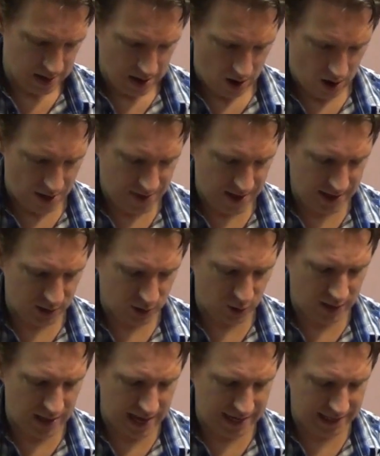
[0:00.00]
I then
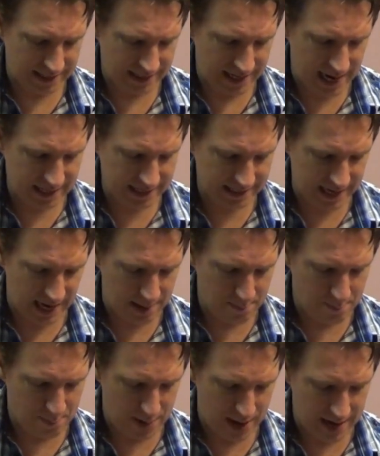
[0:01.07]
do that exact
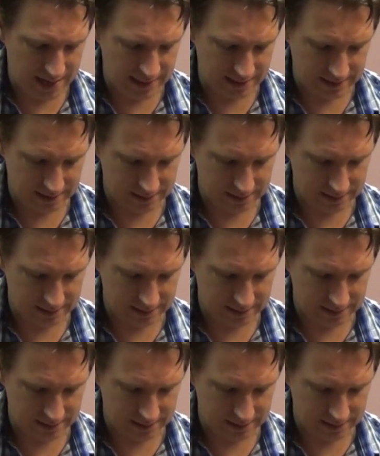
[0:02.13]
same bend.